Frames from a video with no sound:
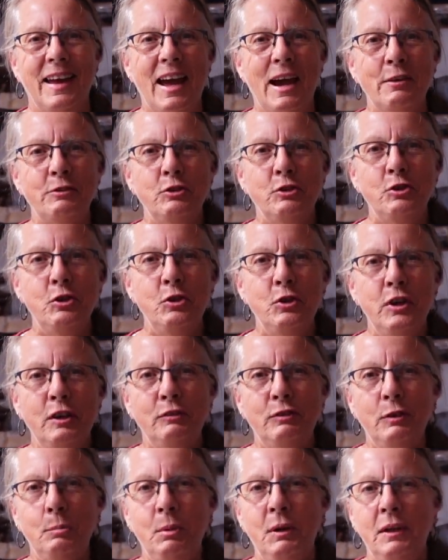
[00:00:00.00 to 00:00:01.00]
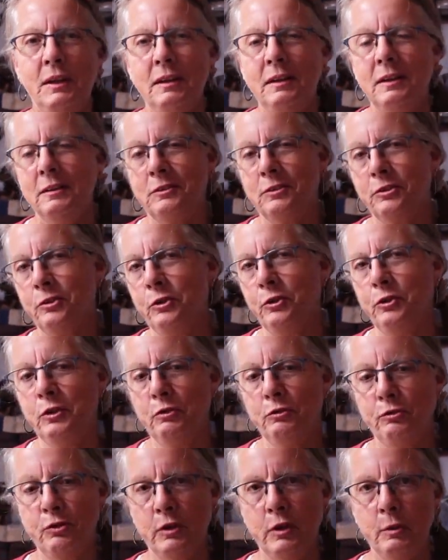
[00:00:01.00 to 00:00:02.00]
Afternoon, everybody. It's
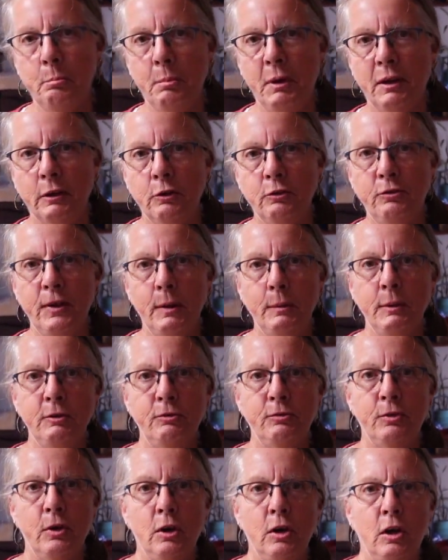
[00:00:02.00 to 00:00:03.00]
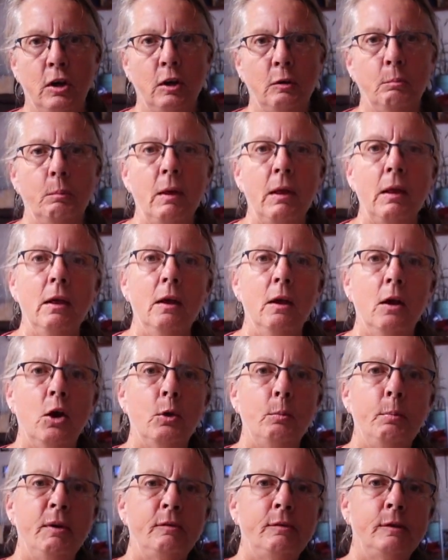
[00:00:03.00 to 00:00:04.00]
Susan from Butler Family Farm.
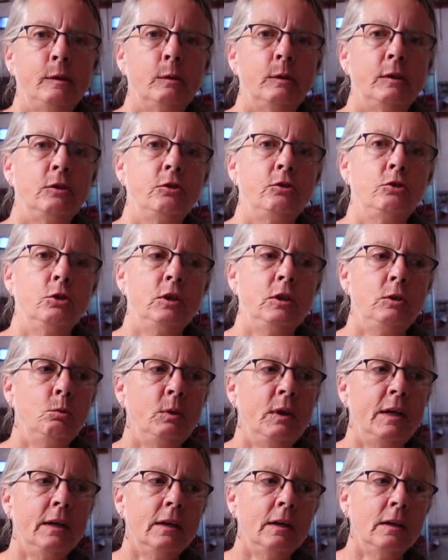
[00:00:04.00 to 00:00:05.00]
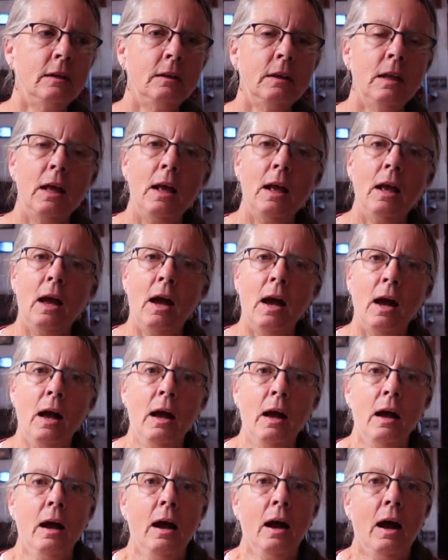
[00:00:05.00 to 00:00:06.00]
Hope everyone's doing well.
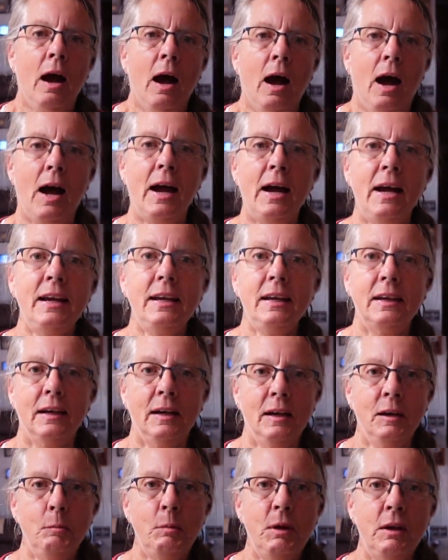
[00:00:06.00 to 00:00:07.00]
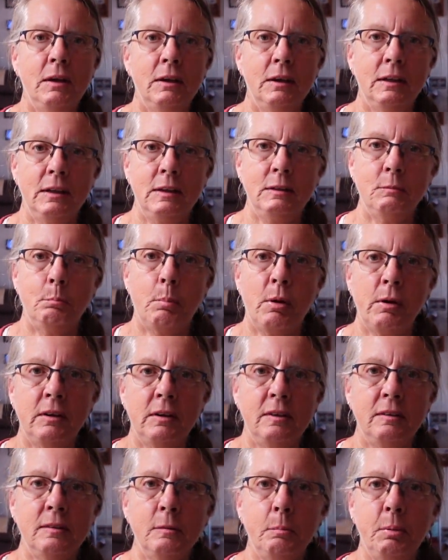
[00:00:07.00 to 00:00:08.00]
I am
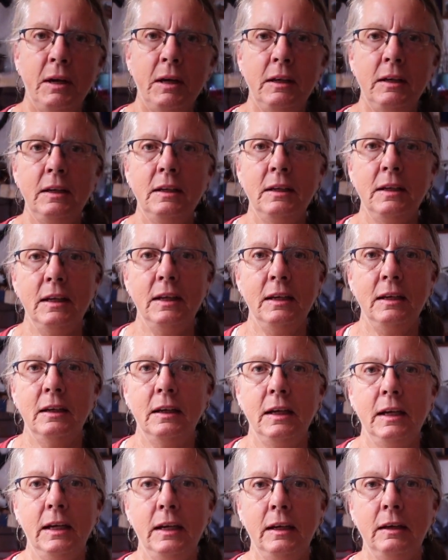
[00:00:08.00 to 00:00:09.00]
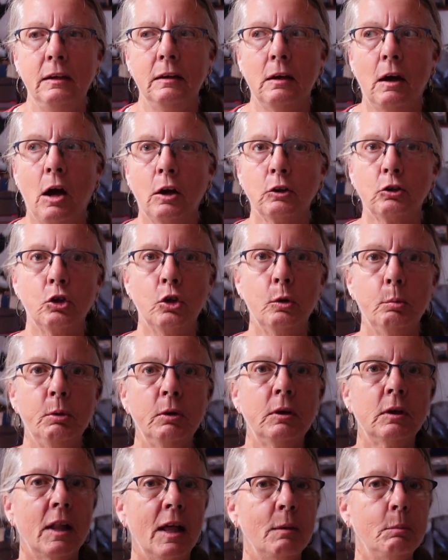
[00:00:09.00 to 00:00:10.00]
participating in a October
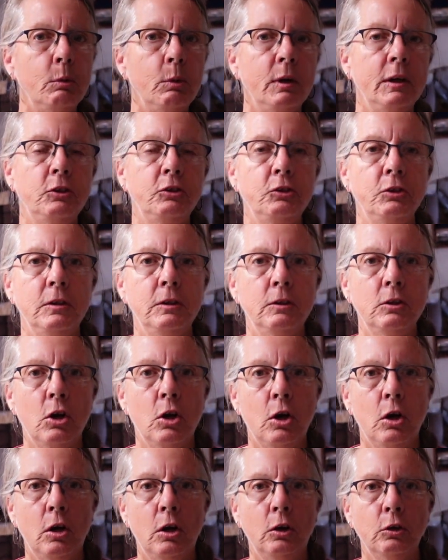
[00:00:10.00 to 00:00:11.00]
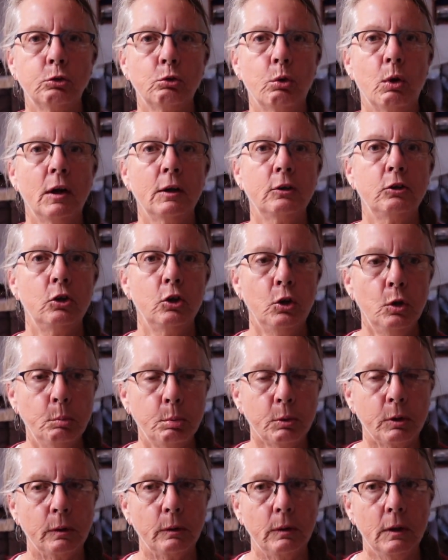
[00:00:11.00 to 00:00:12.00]
collaboration called
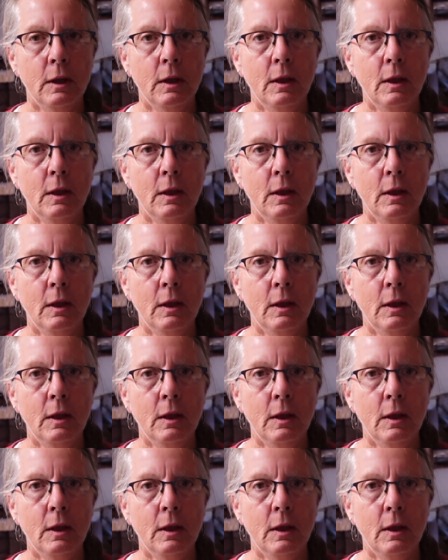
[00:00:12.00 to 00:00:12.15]
Crocktober,